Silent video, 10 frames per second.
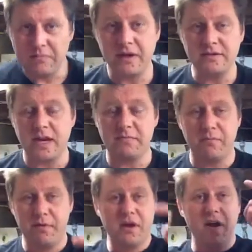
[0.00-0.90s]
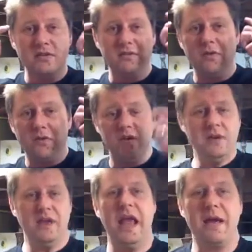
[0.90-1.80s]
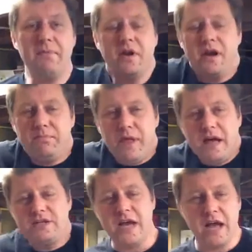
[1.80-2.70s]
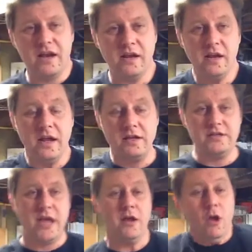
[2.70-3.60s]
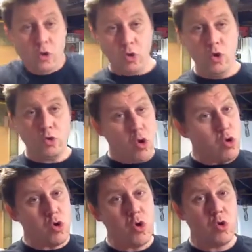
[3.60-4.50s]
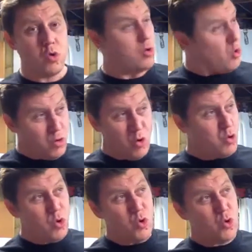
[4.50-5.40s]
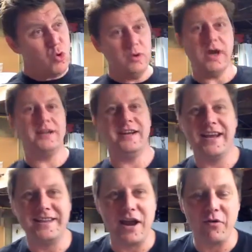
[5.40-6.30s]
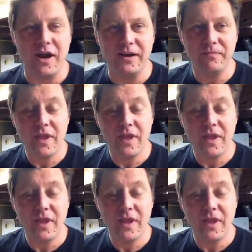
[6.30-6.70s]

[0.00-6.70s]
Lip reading: I'm not talking about putting on a toque and putting on a plaid jacket and saying, "Roo, coo, coo, coo, coo, coo, coo, coo." I didn't get that right.